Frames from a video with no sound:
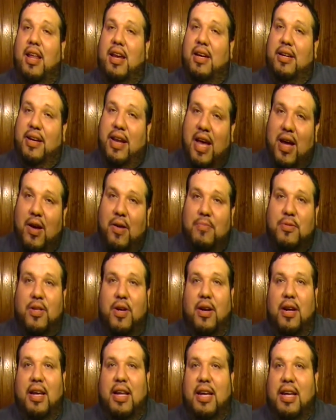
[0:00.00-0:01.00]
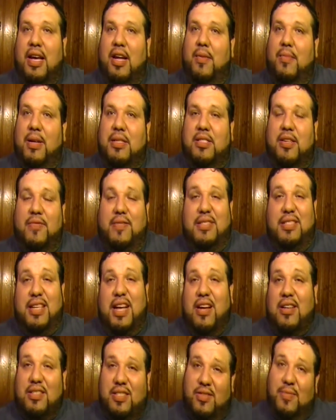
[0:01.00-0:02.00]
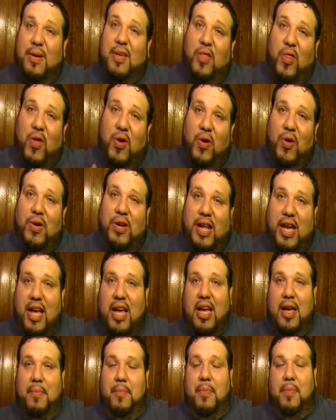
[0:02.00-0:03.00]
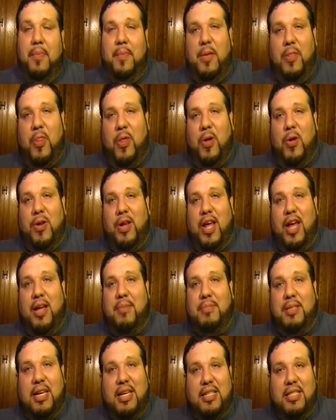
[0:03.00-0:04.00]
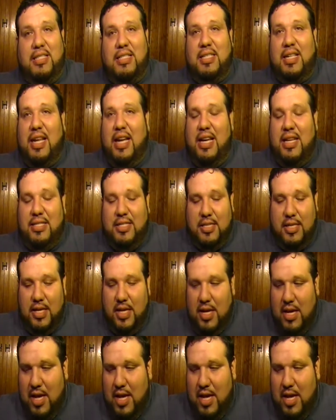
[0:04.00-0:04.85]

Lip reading: Now I'm starting to get down on myself because now it's my third time taking this class.